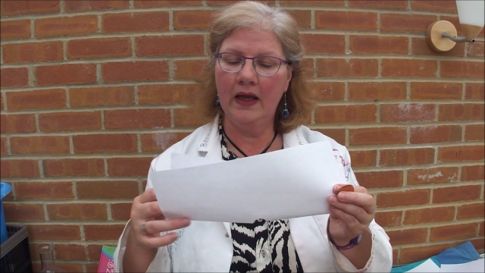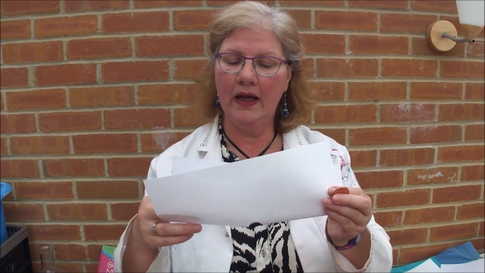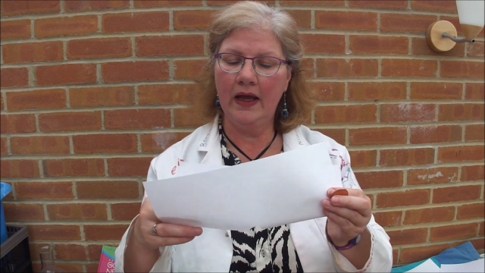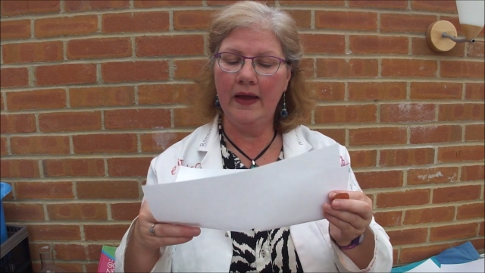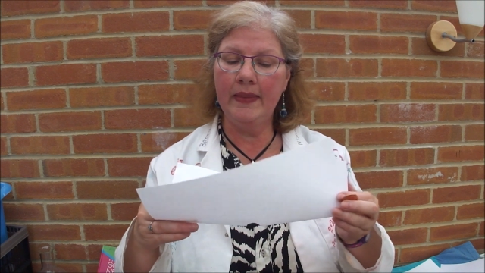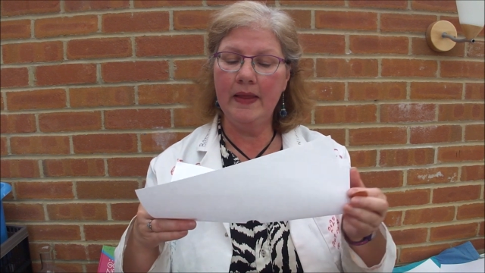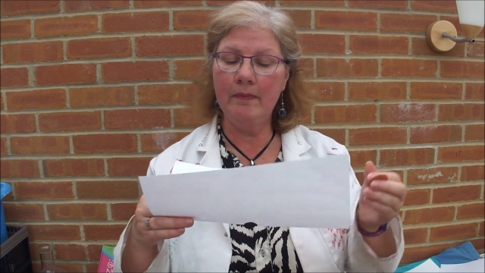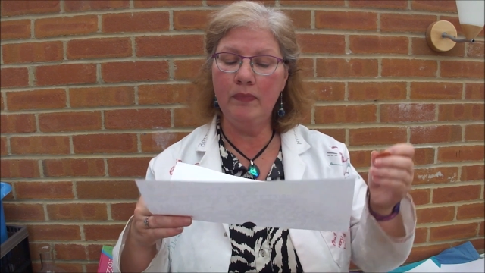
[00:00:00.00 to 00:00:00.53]

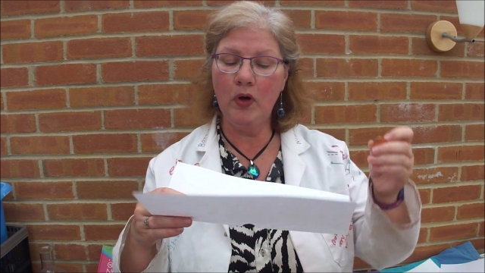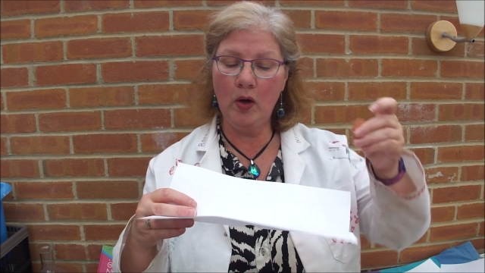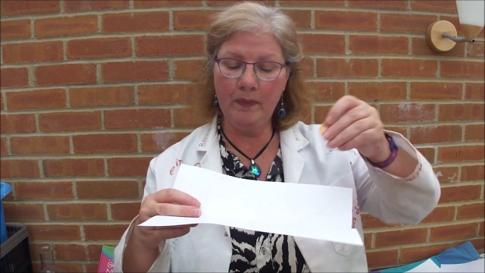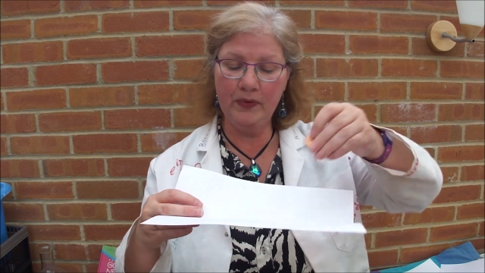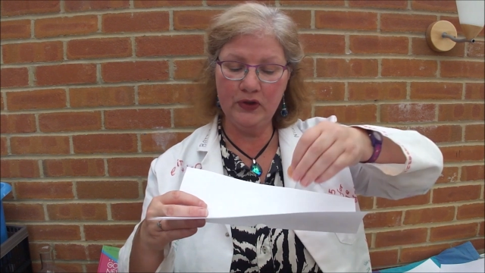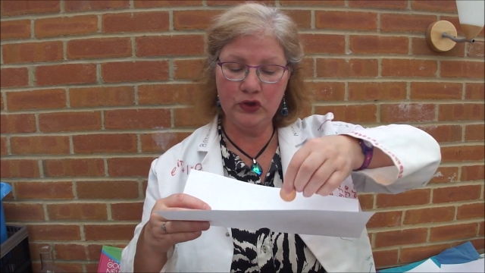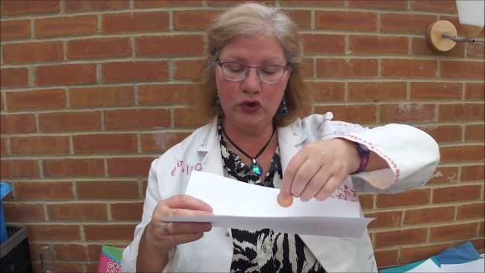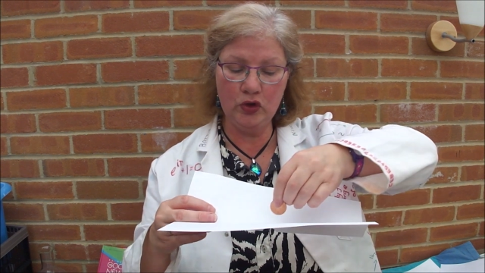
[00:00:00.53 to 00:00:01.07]
and then
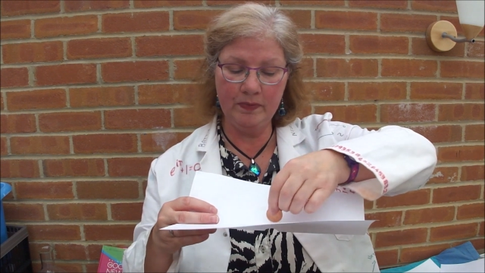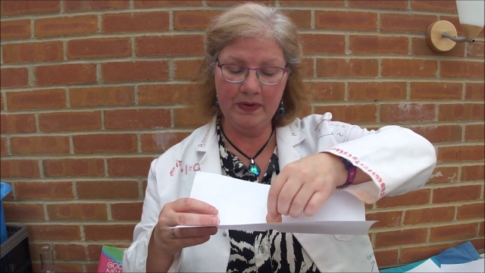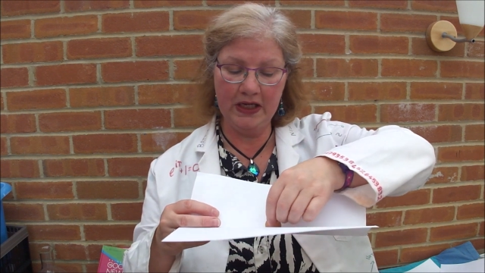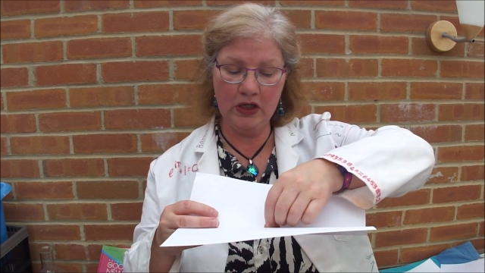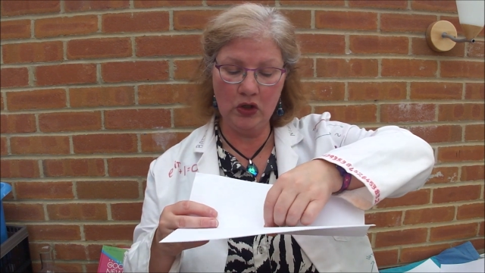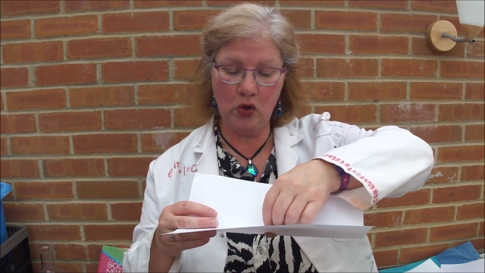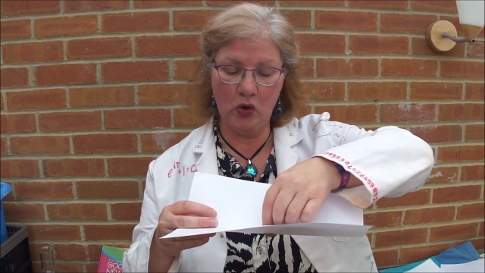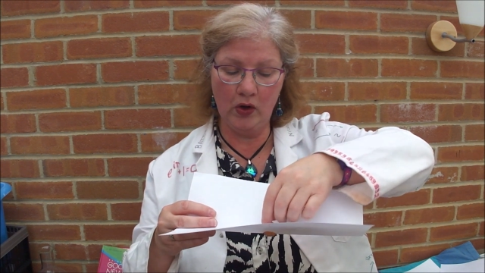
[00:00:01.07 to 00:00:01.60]
pop the
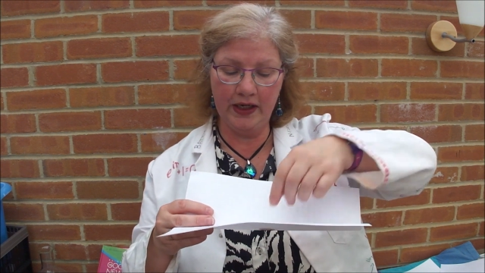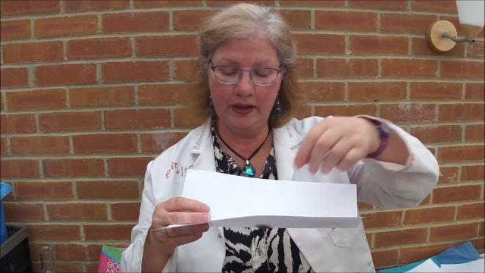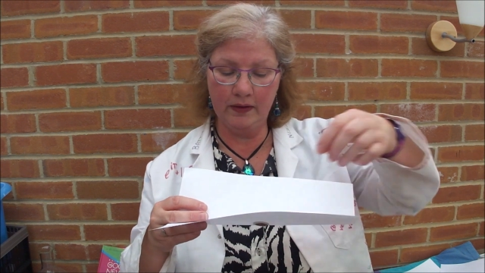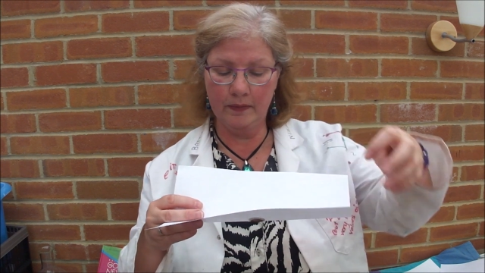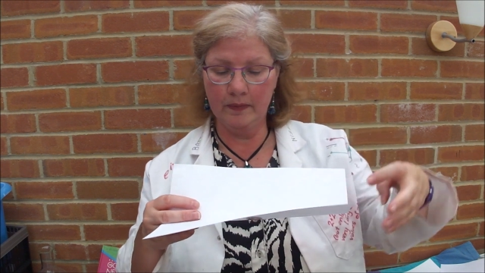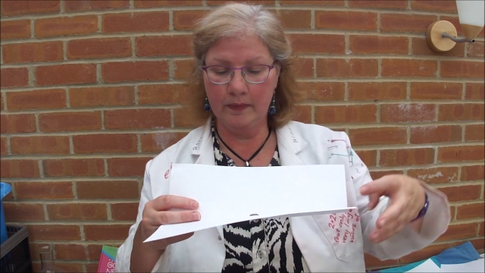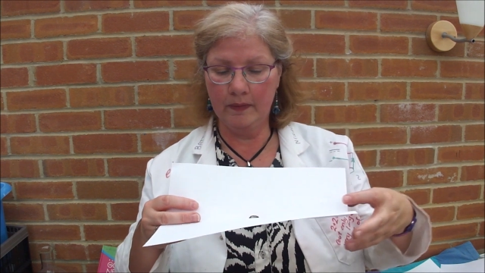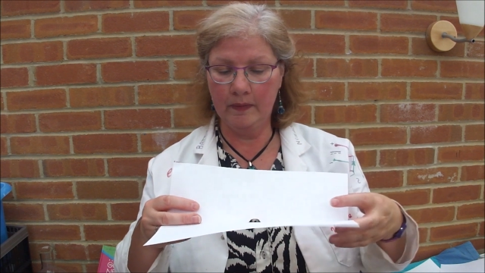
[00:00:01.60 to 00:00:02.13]
2p coin
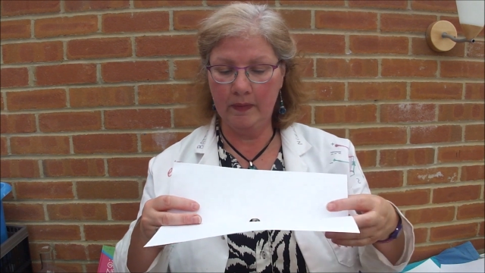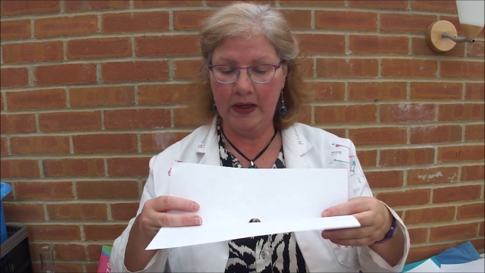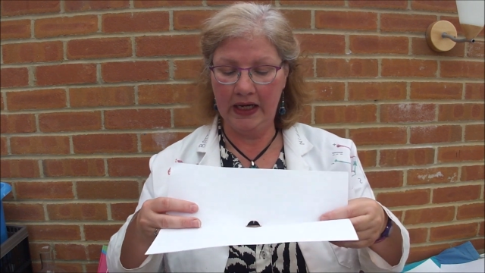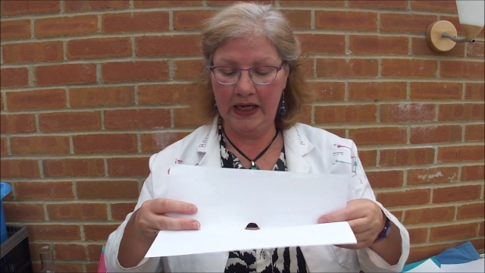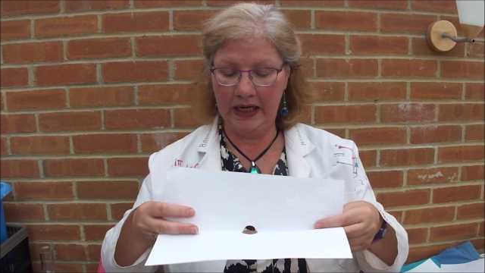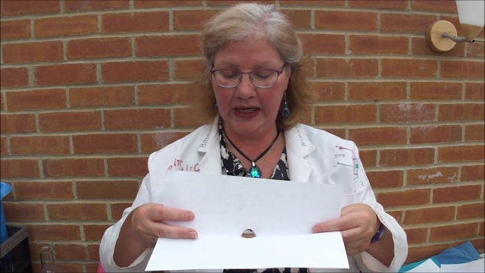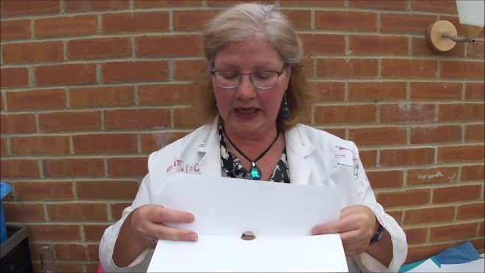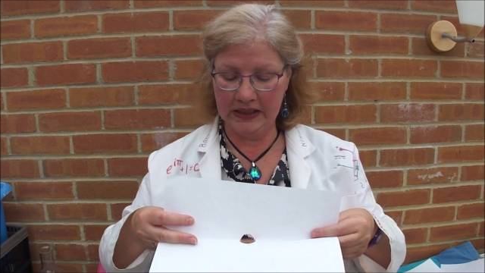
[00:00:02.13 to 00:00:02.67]

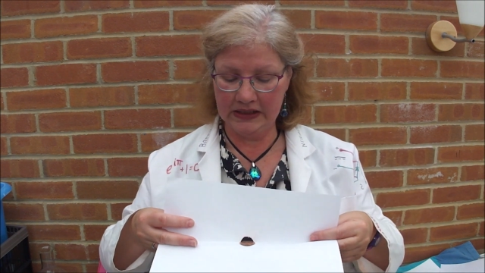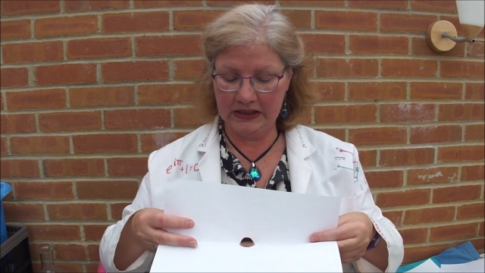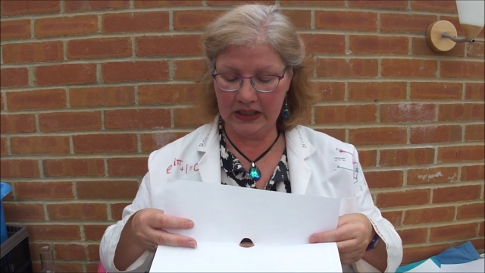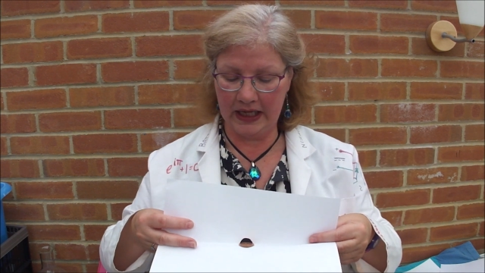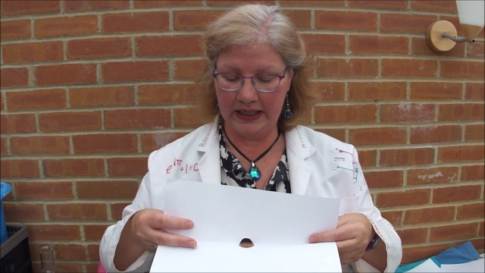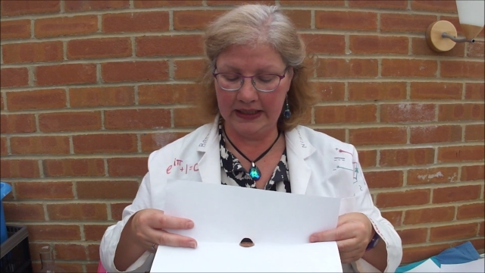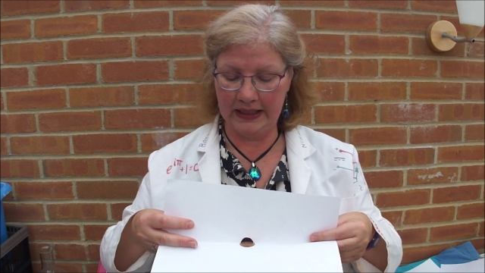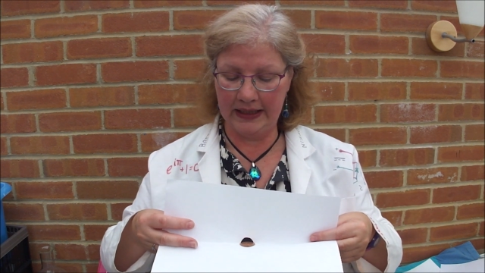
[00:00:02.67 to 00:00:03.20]

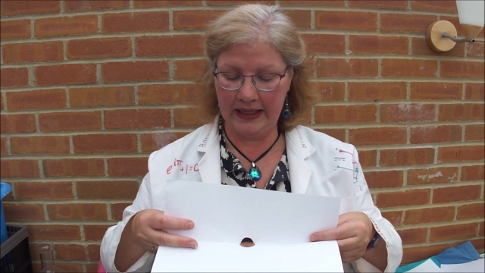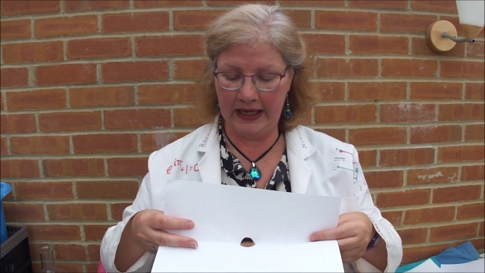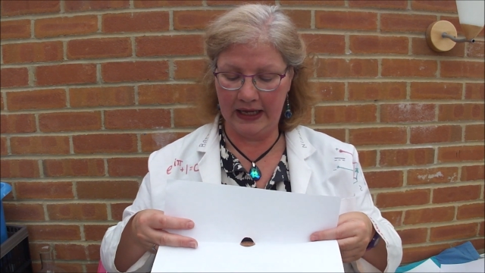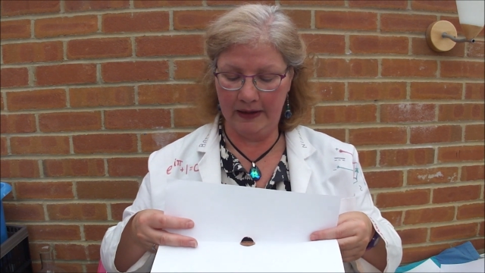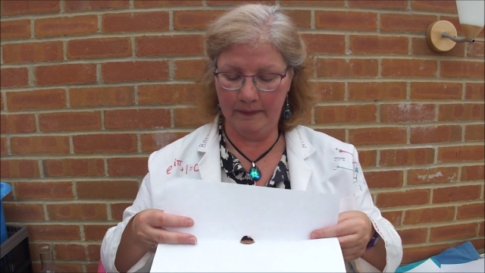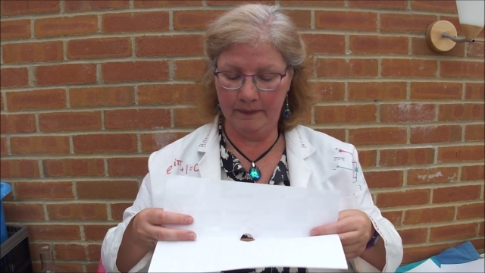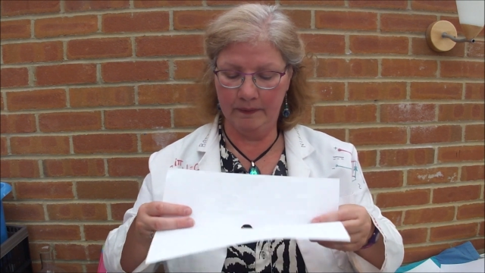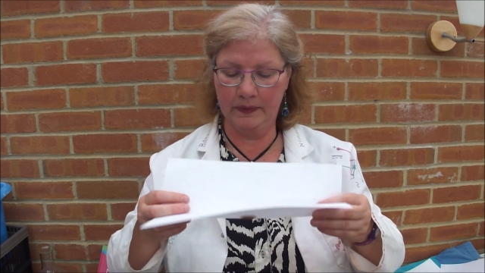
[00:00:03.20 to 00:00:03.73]
inside it there.